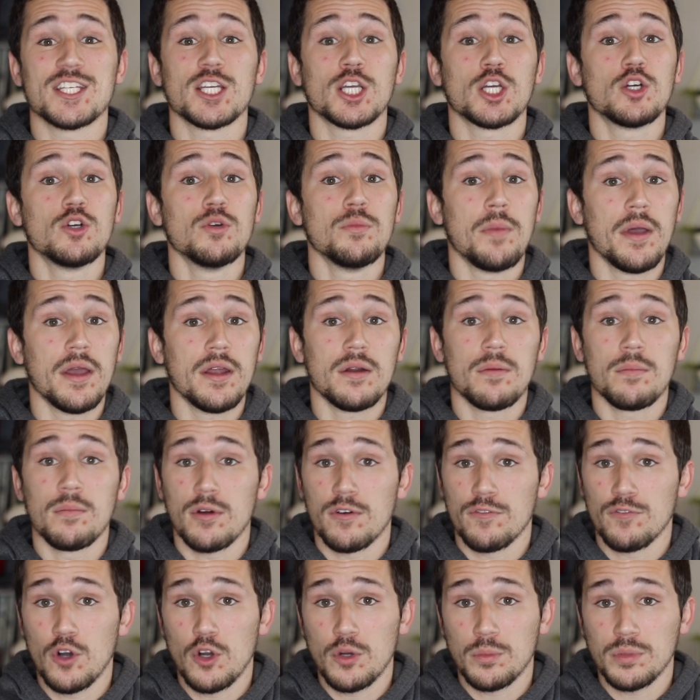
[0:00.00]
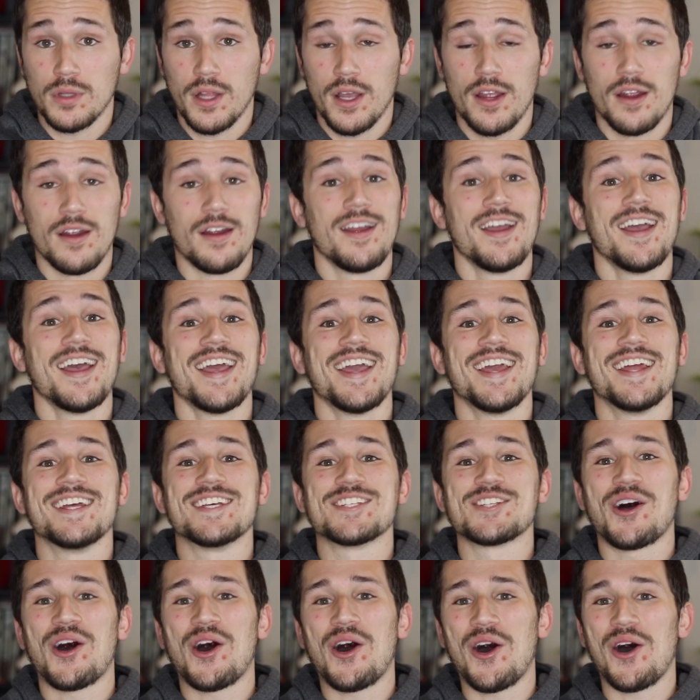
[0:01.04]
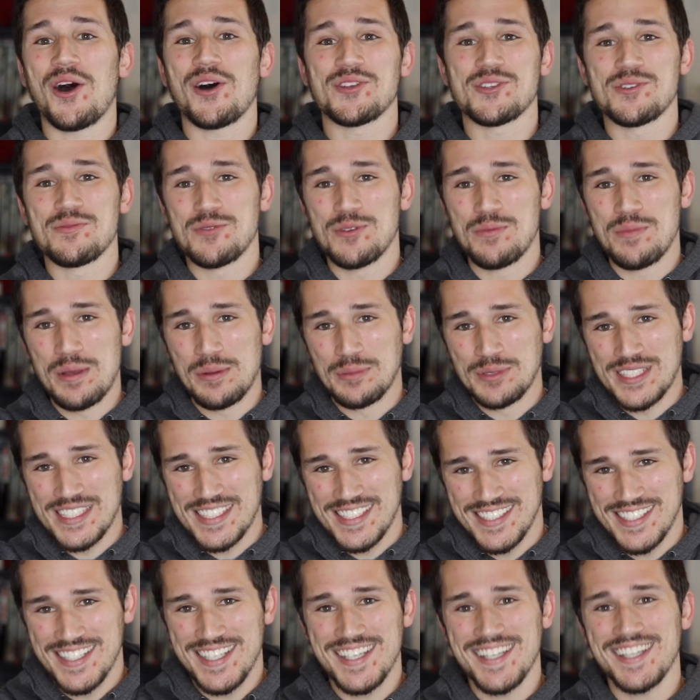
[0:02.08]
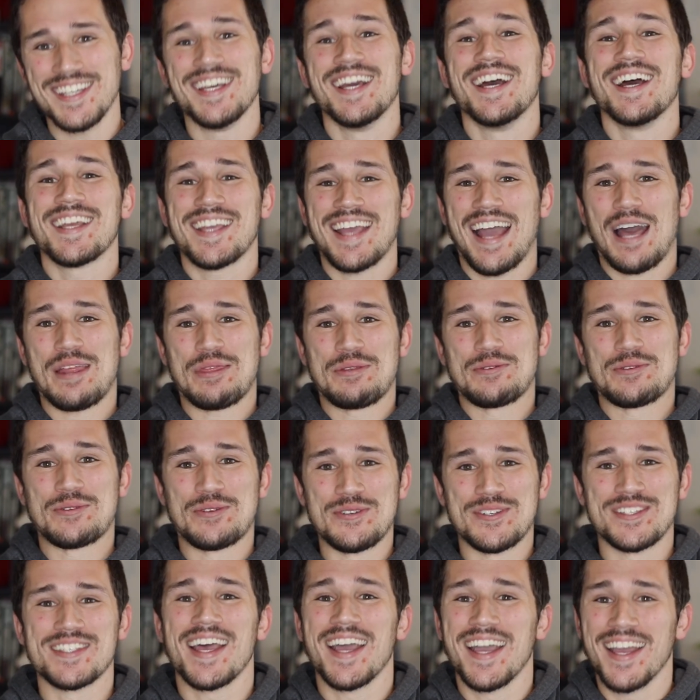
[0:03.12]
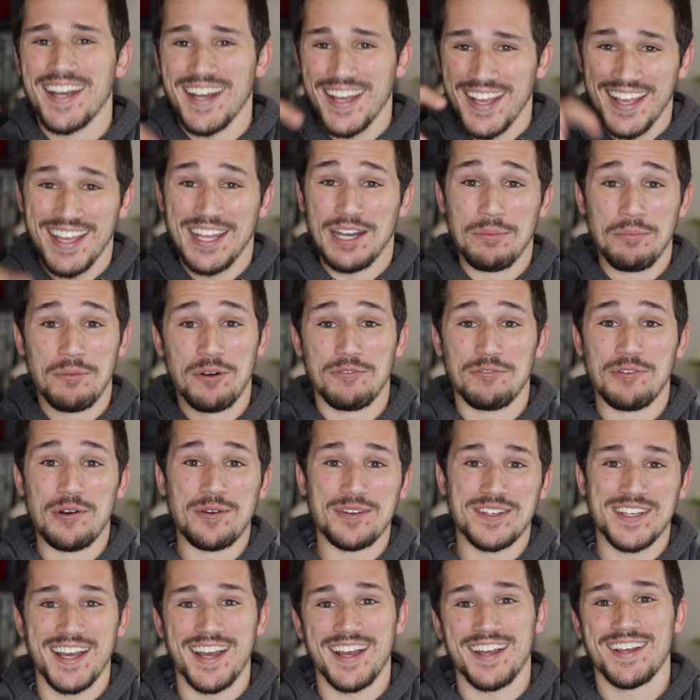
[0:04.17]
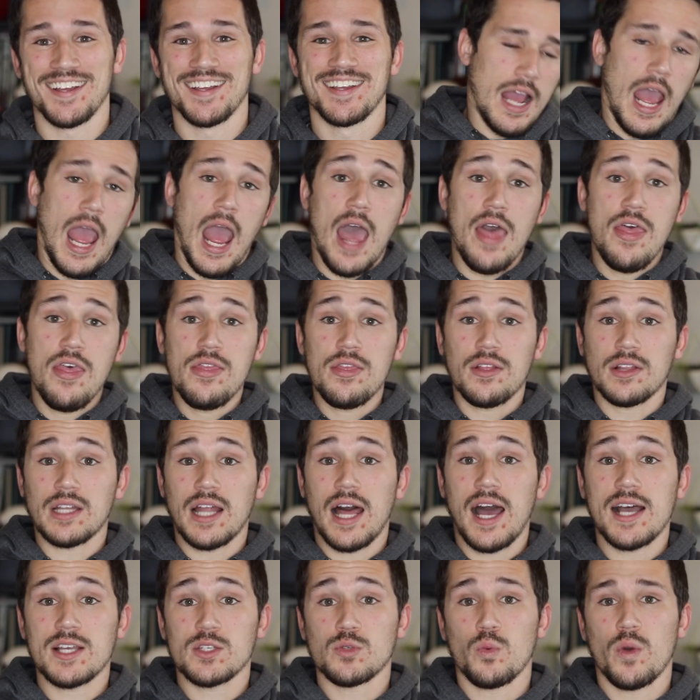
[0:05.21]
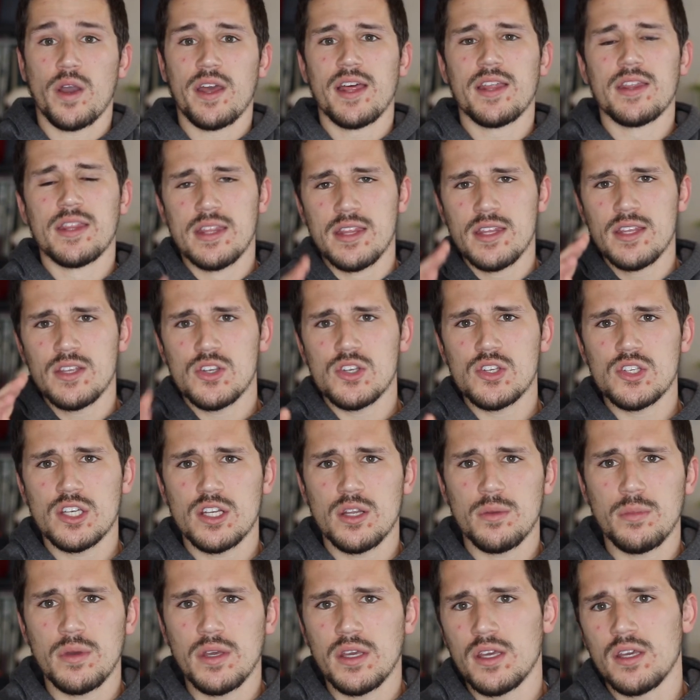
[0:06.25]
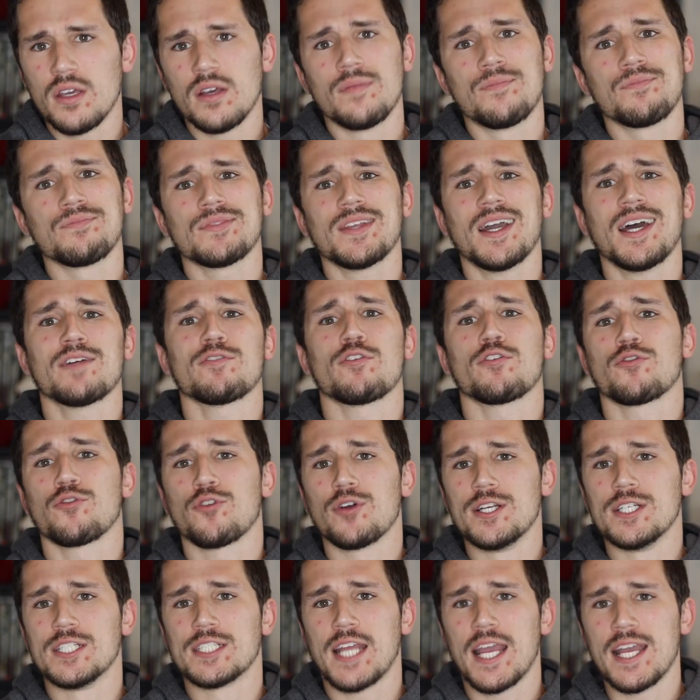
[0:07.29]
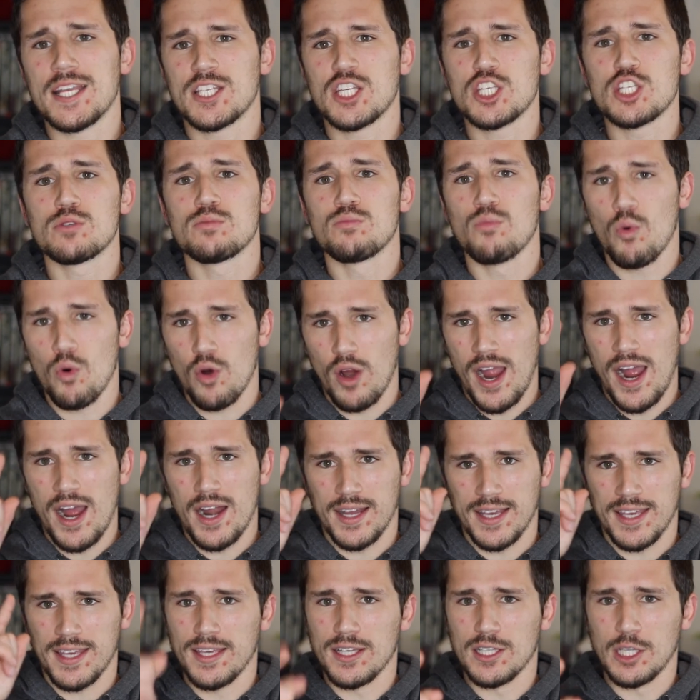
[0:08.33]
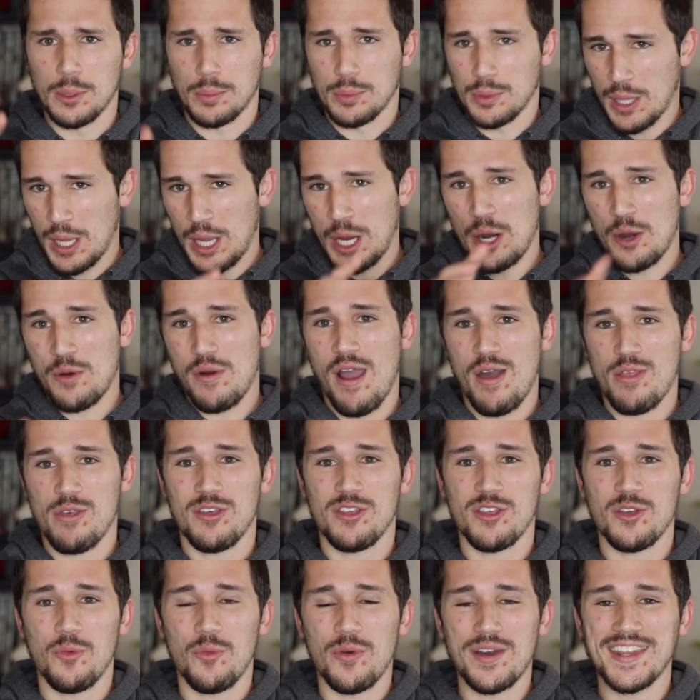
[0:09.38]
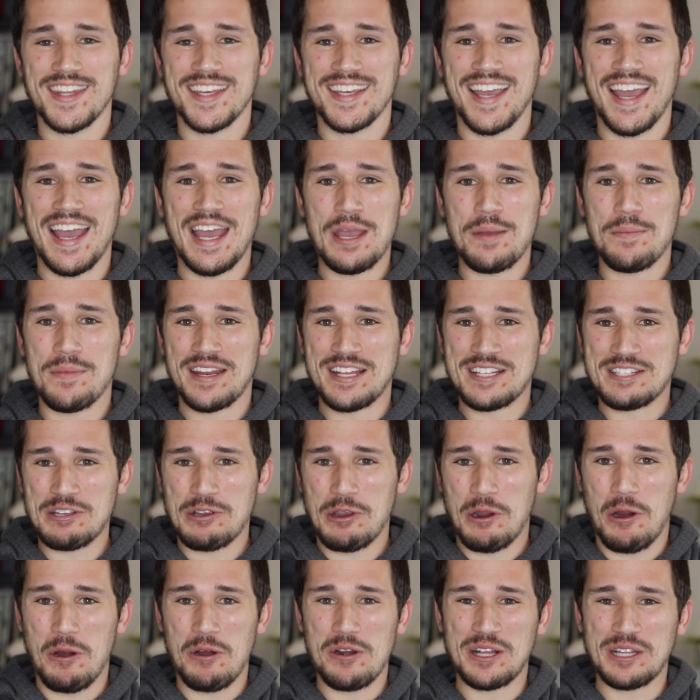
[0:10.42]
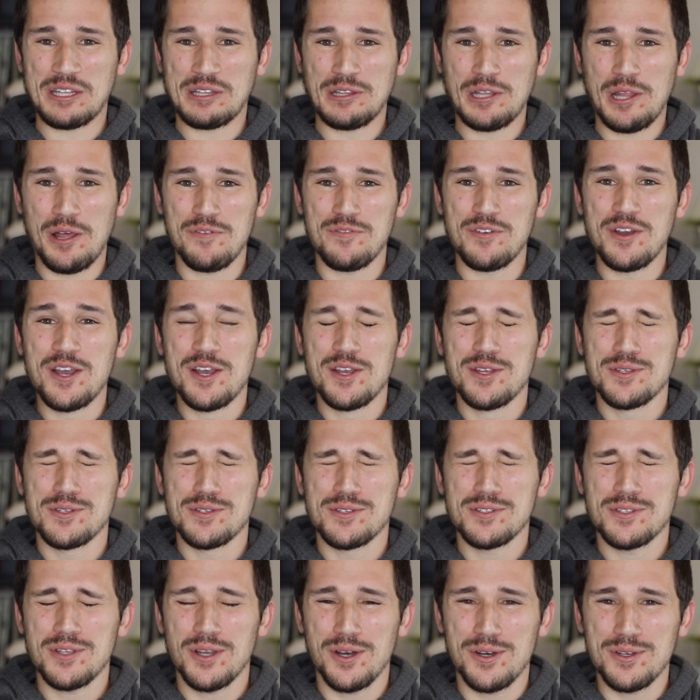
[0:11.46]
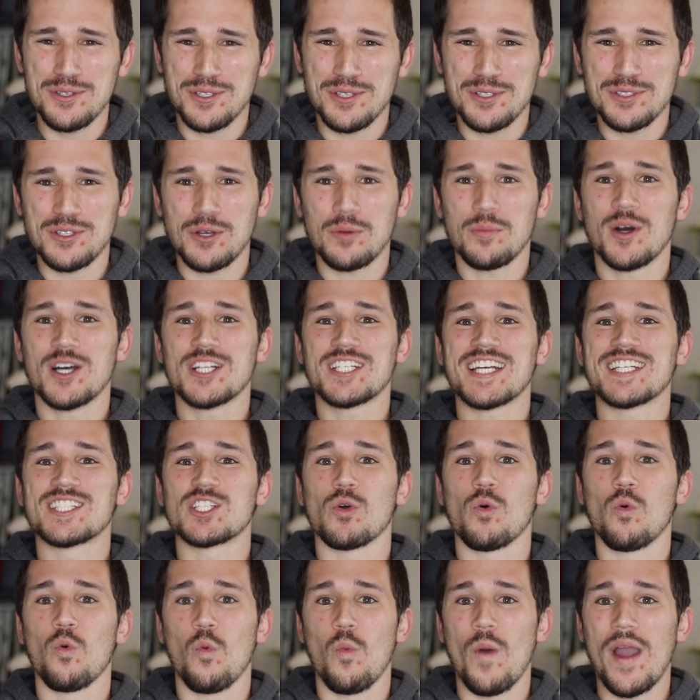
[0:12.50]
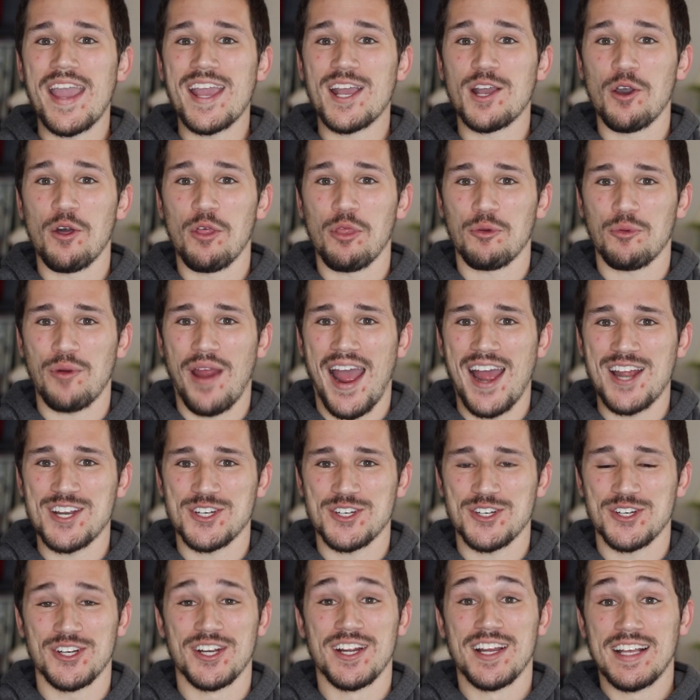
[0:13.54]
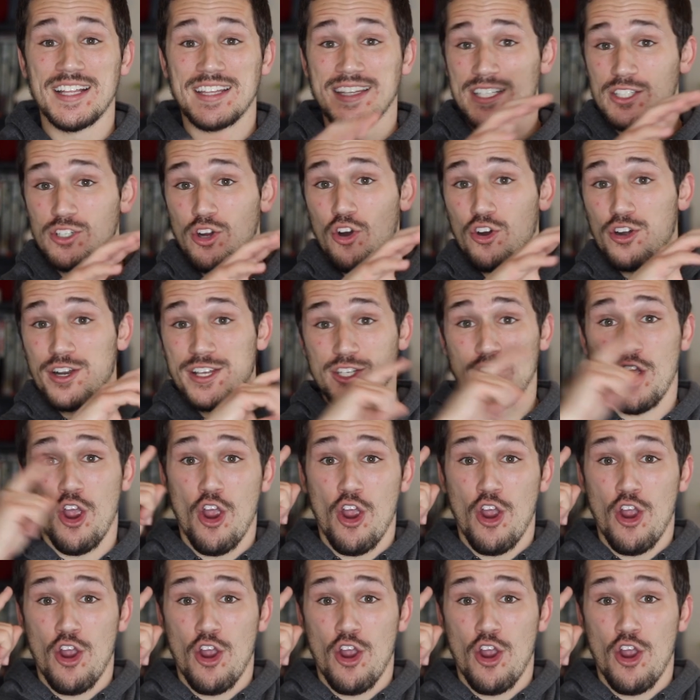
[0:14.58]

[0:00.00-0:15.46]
as a Kumena Merfolk player, it is awesome to be able to see Catherine's Crusade in a Merfolk deck. And then the last way, this is going to be kind of a fringe case. This is more how to kill a player rather than win the game. And it's a card I love so, so, so much. It's Wake Thrasher. This card is